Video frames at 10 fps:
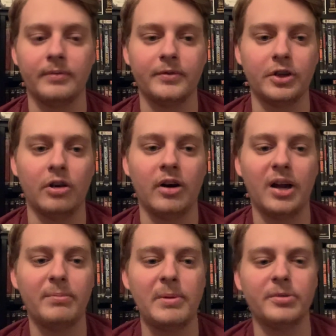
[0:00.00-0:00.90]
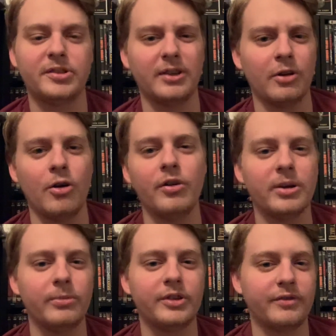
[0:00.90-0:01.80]
A lot of people say
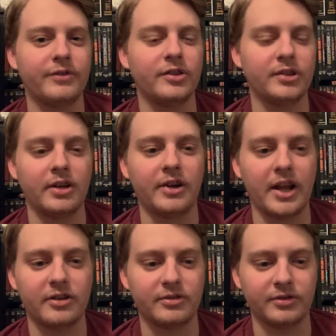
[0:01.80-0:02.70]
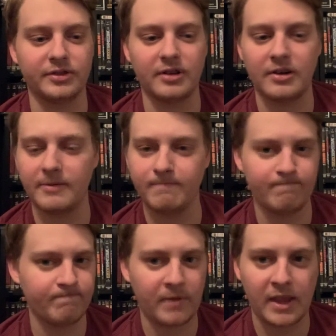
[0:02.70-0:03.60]
Hogan was the first international star.
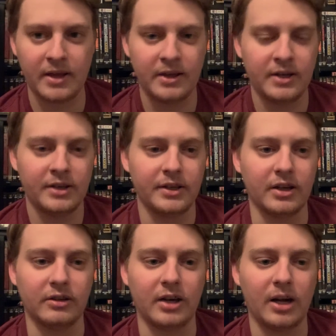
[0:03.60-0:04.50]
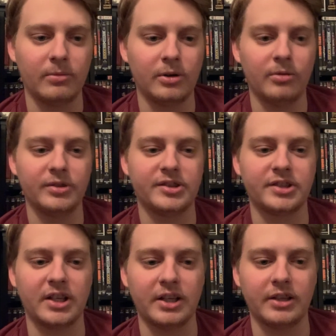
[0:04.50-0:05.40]
No, I will always
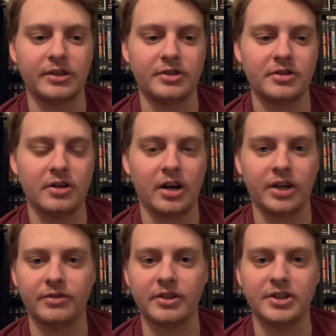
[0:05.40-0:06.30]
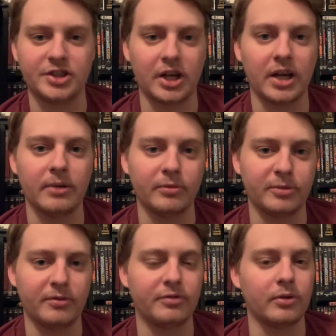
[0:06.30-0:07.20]
say Andre the Giant was
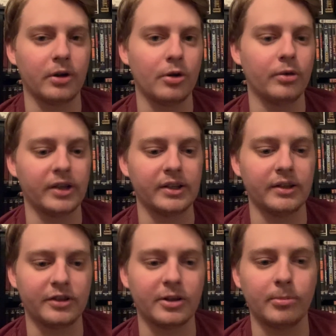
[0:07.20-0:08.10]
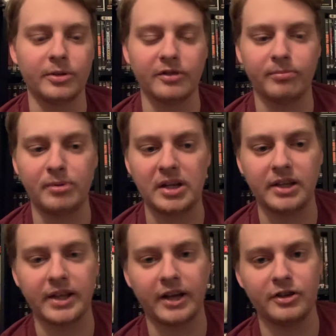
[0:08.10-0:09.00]
before Hogan in terms of
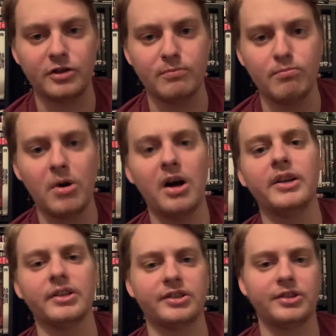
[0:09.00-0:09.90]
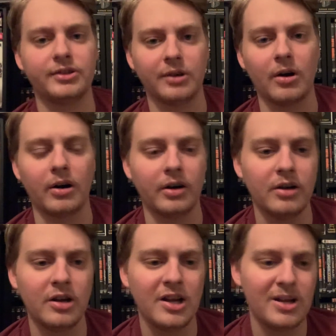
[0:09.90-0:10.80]
being that humongous star,
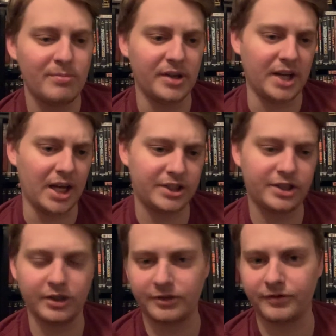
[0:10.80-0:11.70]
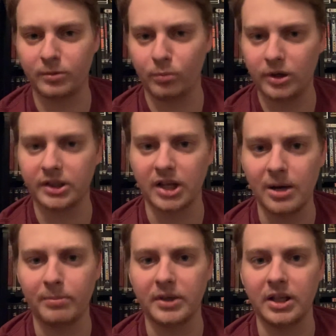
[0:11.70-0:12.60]
but not just for one
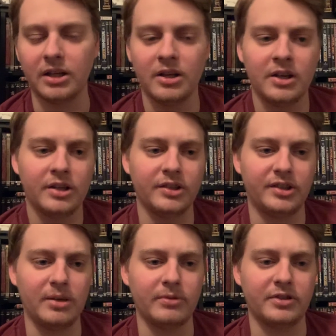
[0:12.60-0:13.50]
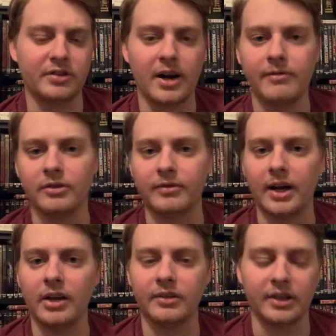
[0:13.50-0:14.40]
company, because he would travel
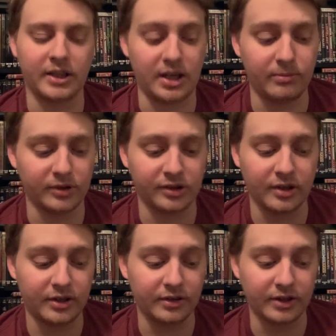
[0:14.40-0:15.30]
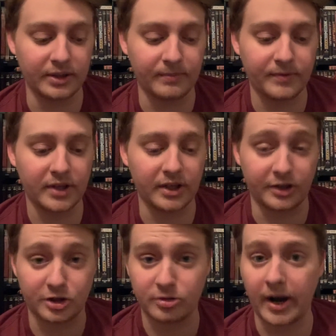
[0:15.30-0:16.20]
around. Like, he was literally an
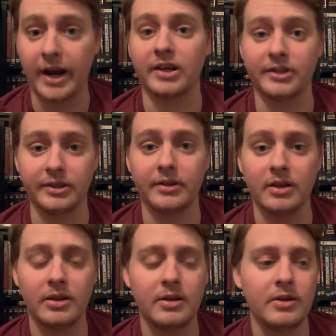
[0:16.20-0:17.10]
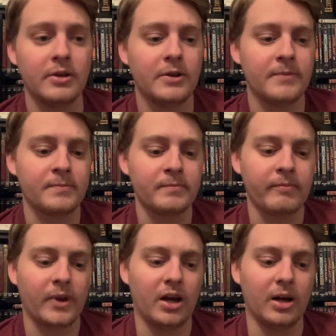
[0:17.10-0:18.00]
attraction.
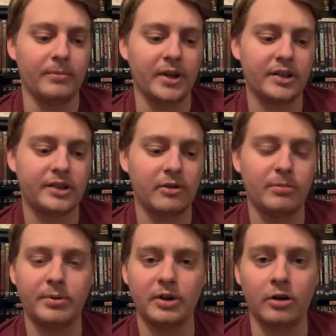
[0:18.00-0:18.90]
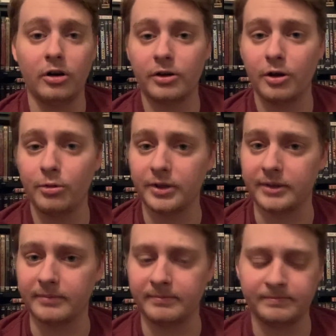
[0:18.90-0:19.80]
Next, I would put Hulk Hogan.